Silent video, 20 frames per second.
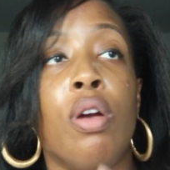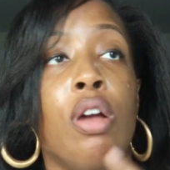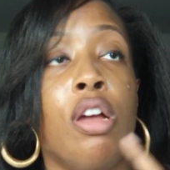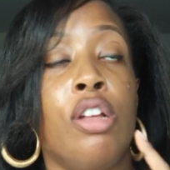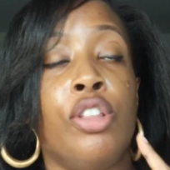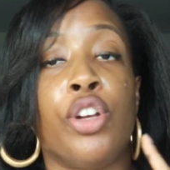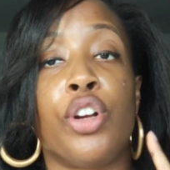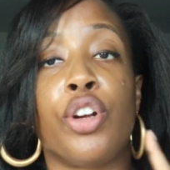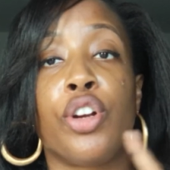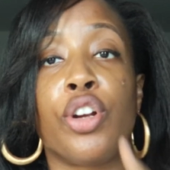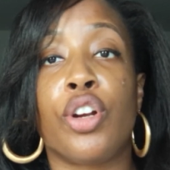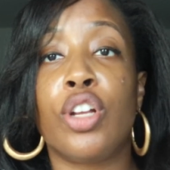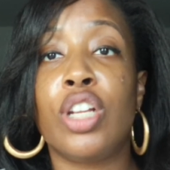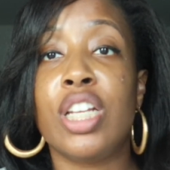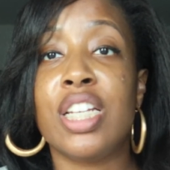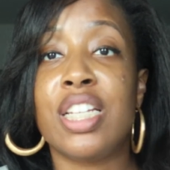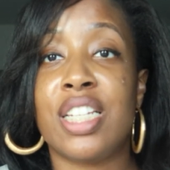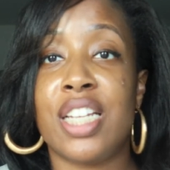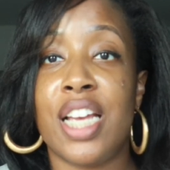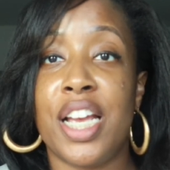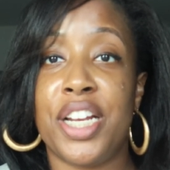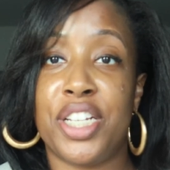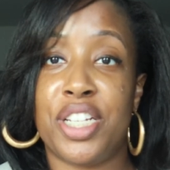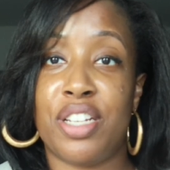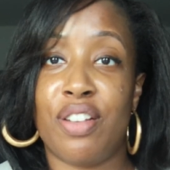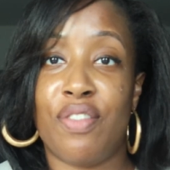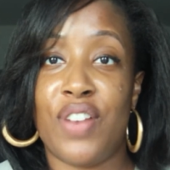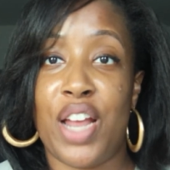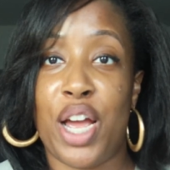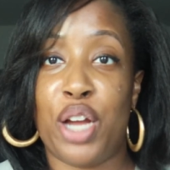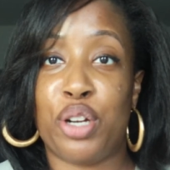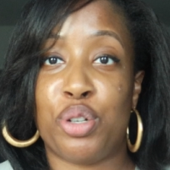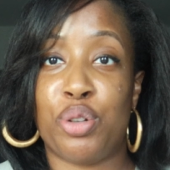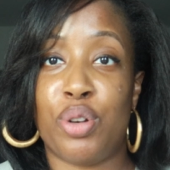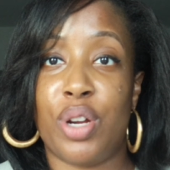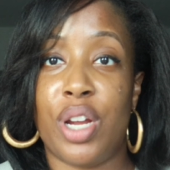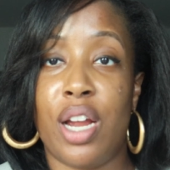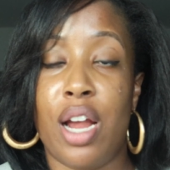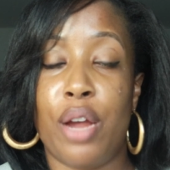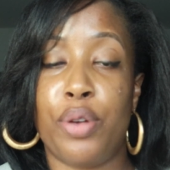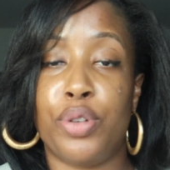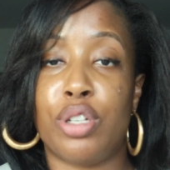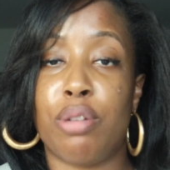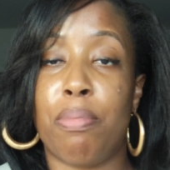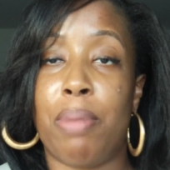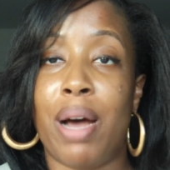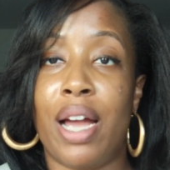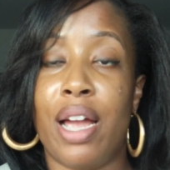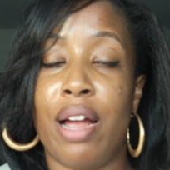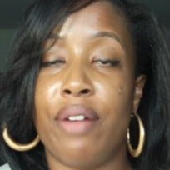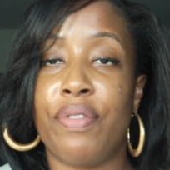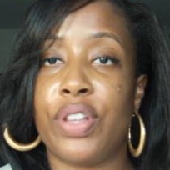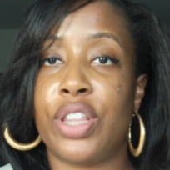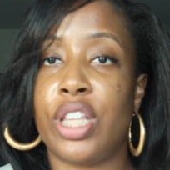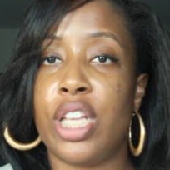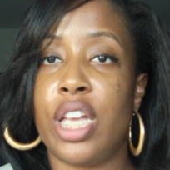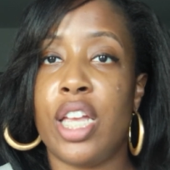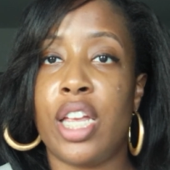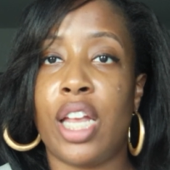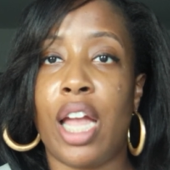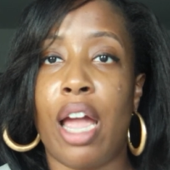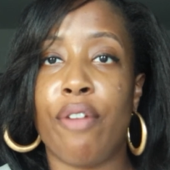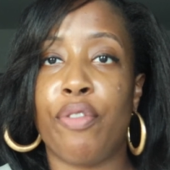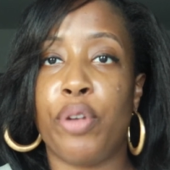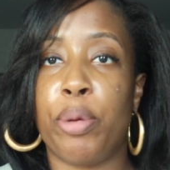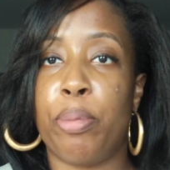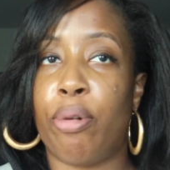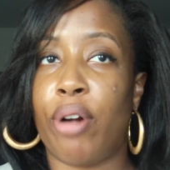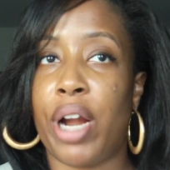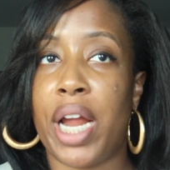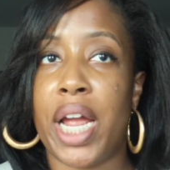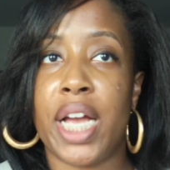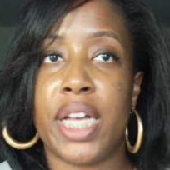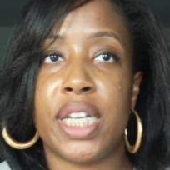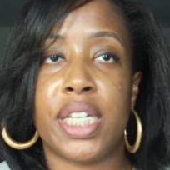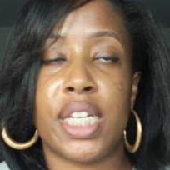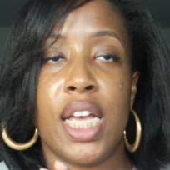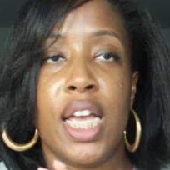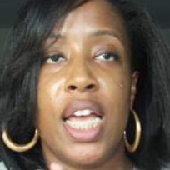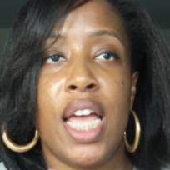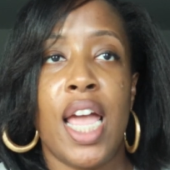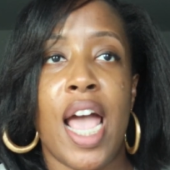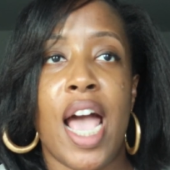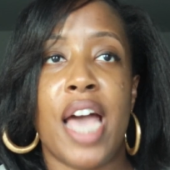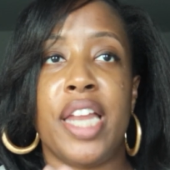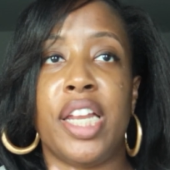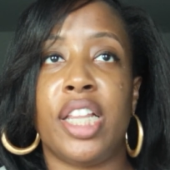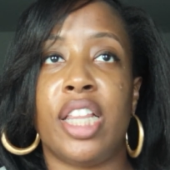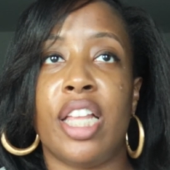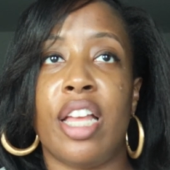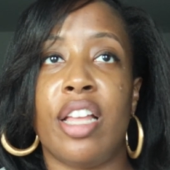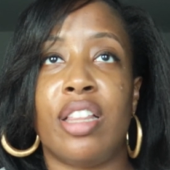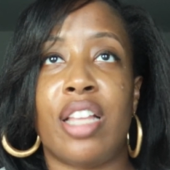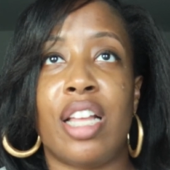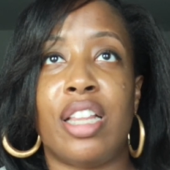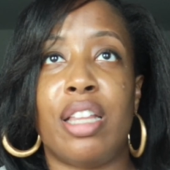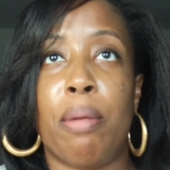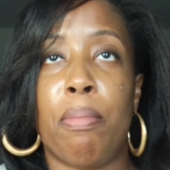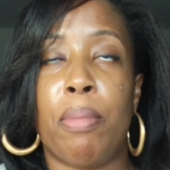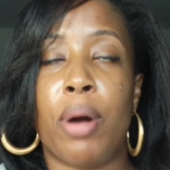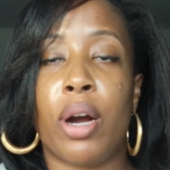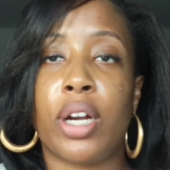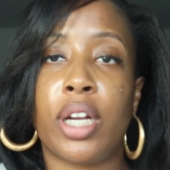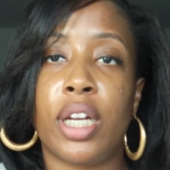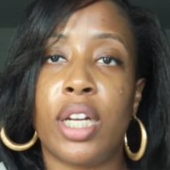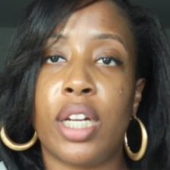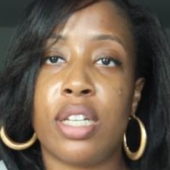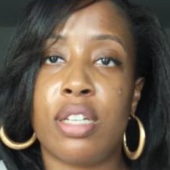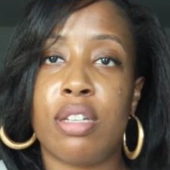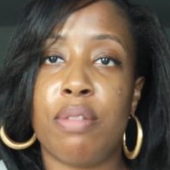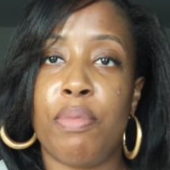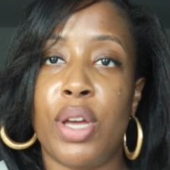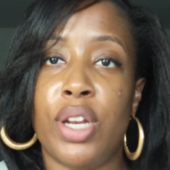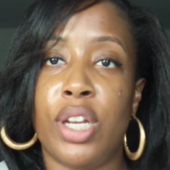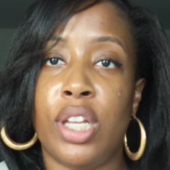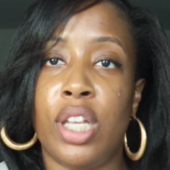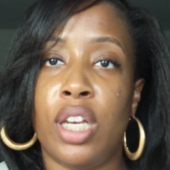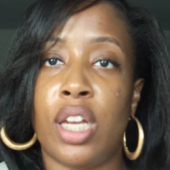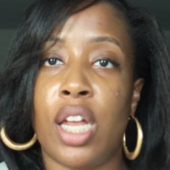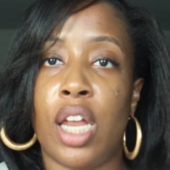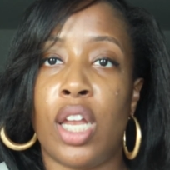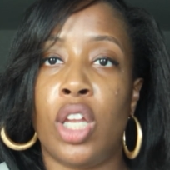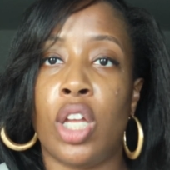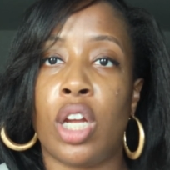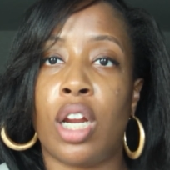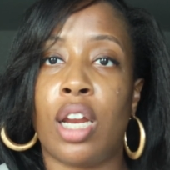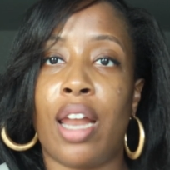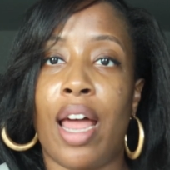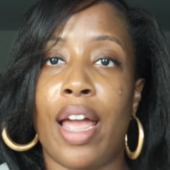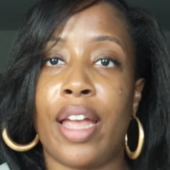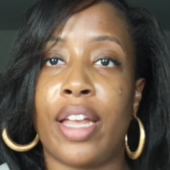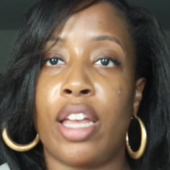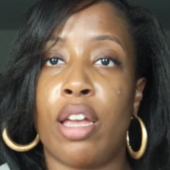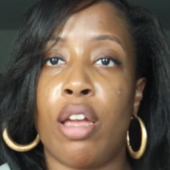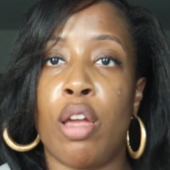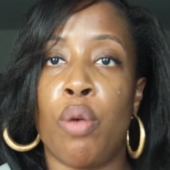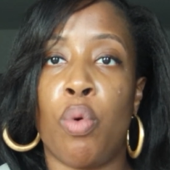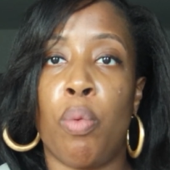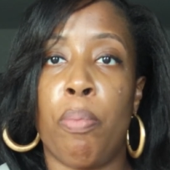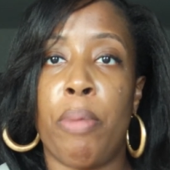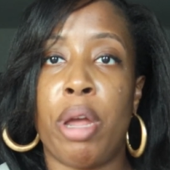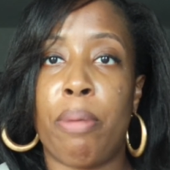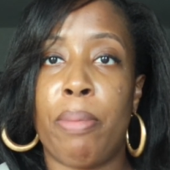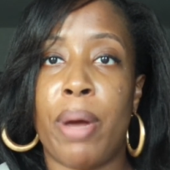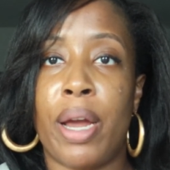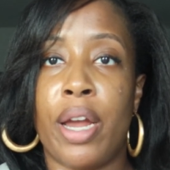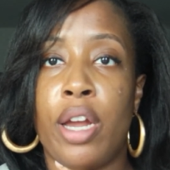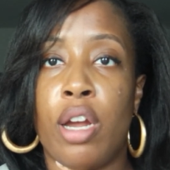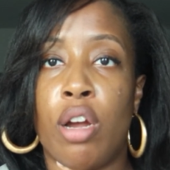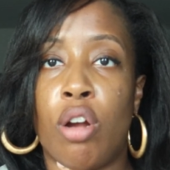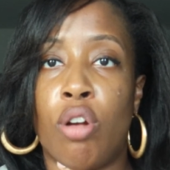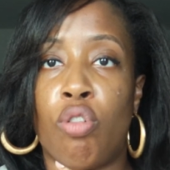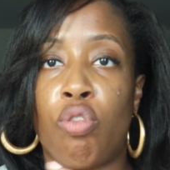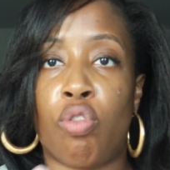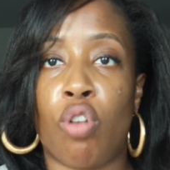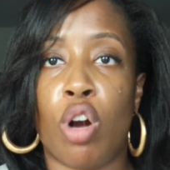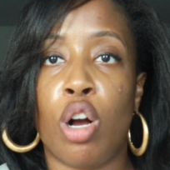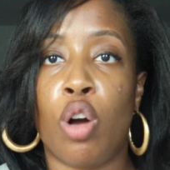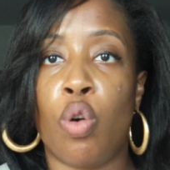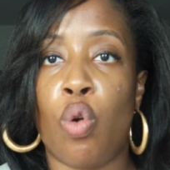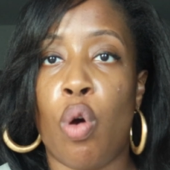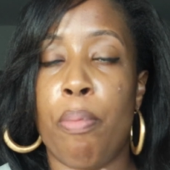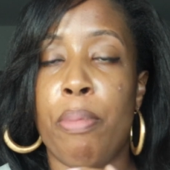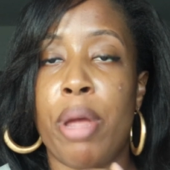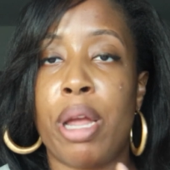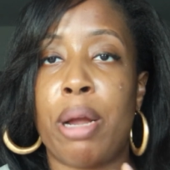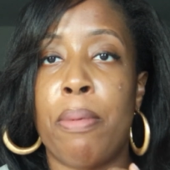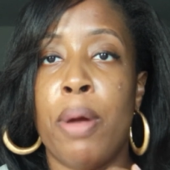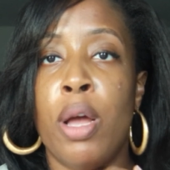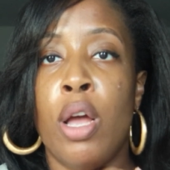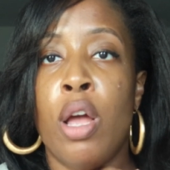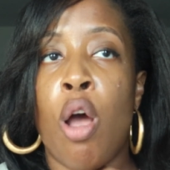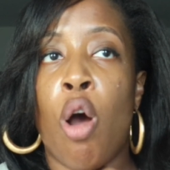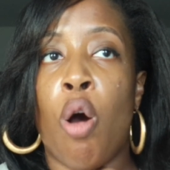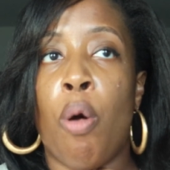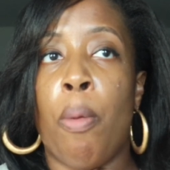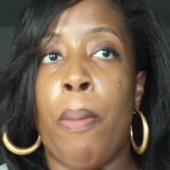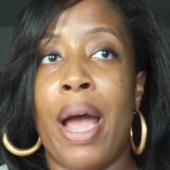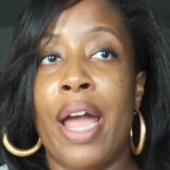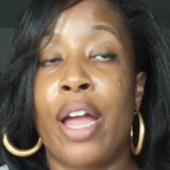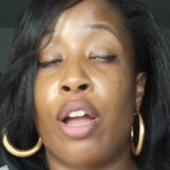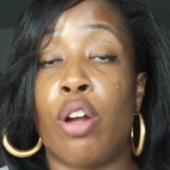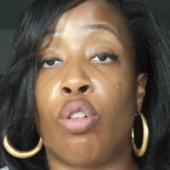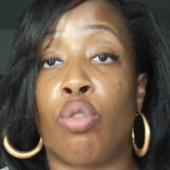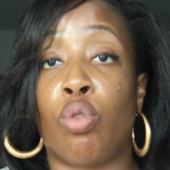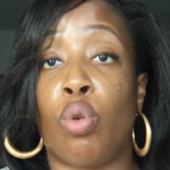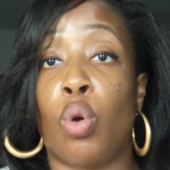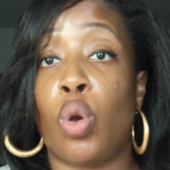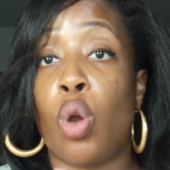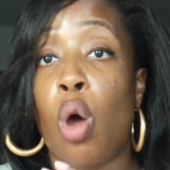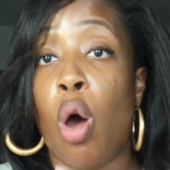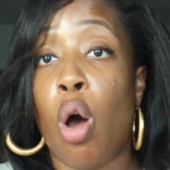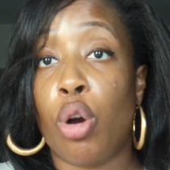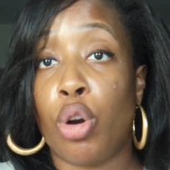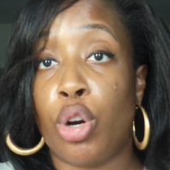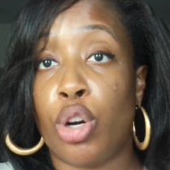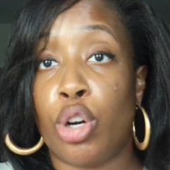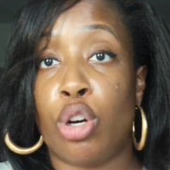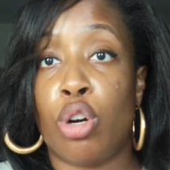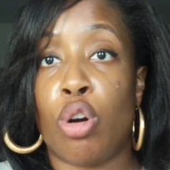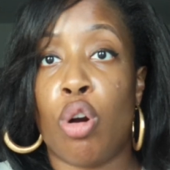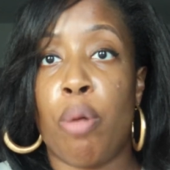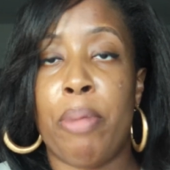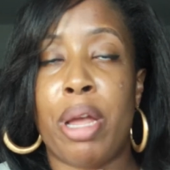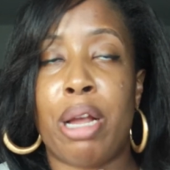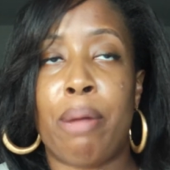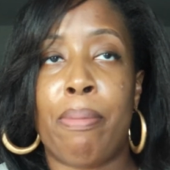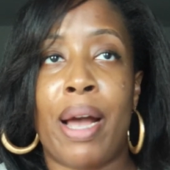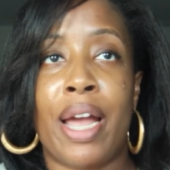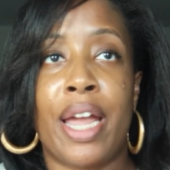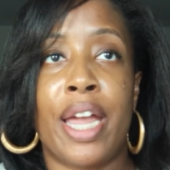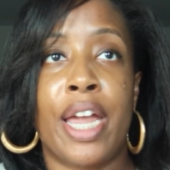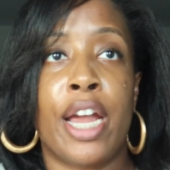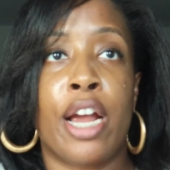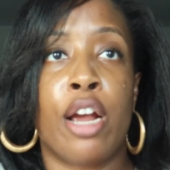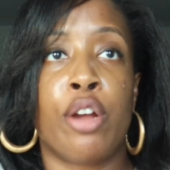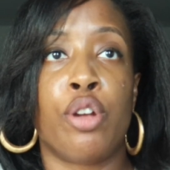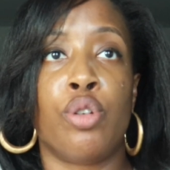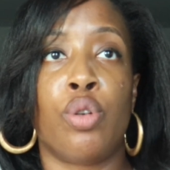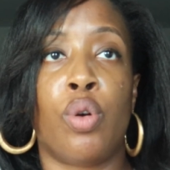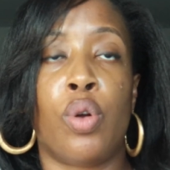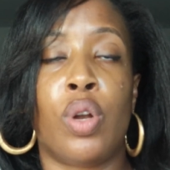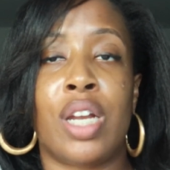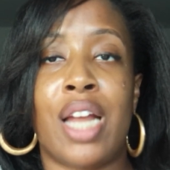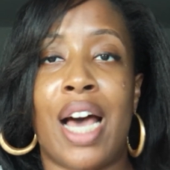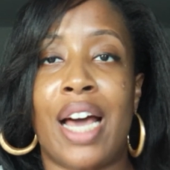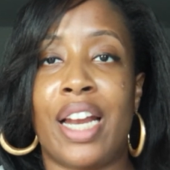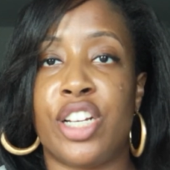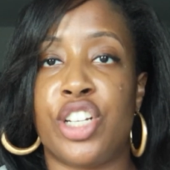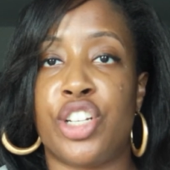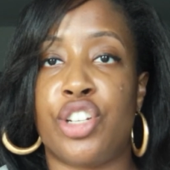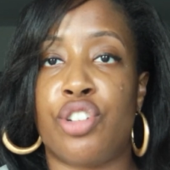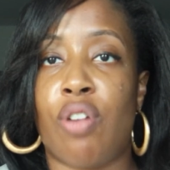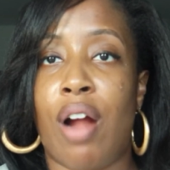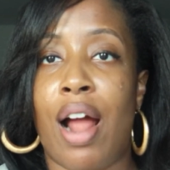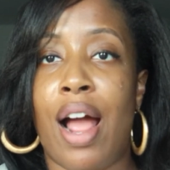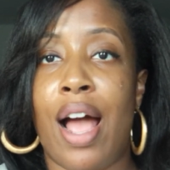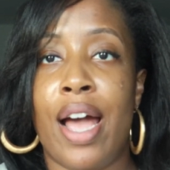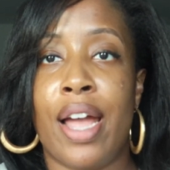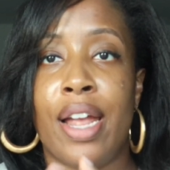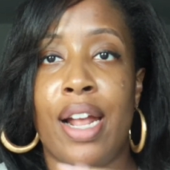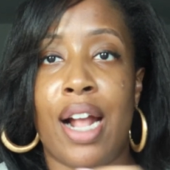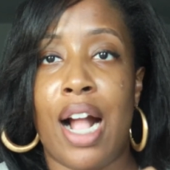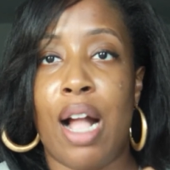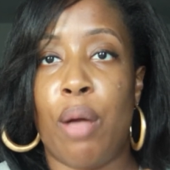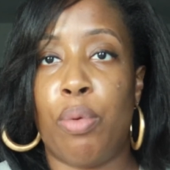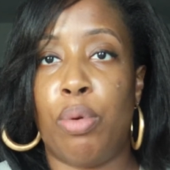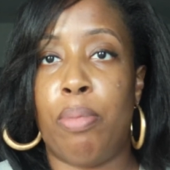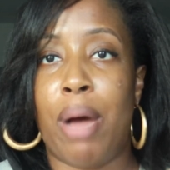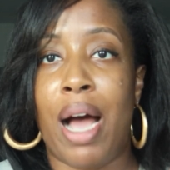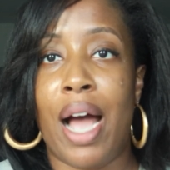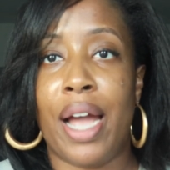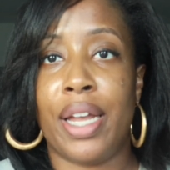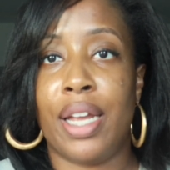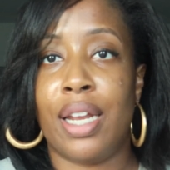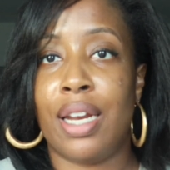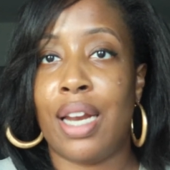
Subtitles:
In the early stages of natural hair, I used to buy everything, every brand, anything that they marketed to me, anything that looked like it will make my hair grow or make my hair grow longer or make my hair, not as dry, I would buy it.